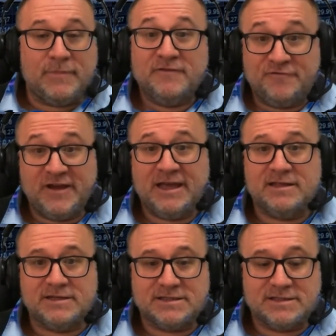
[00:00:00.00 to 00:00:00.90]
in
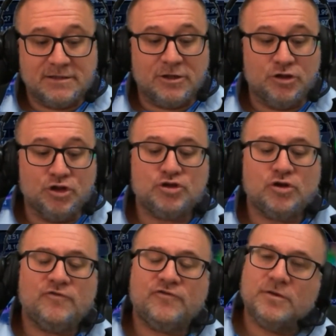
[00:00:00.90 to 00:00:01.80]
fairness, not
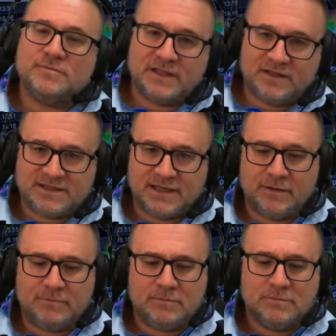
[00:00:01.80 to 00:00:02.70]
all firms are the
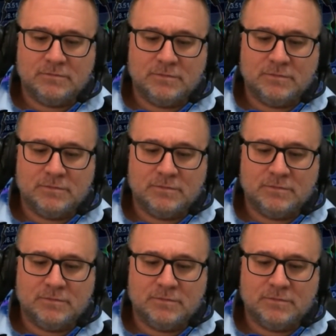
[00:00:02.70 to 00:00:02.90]
same.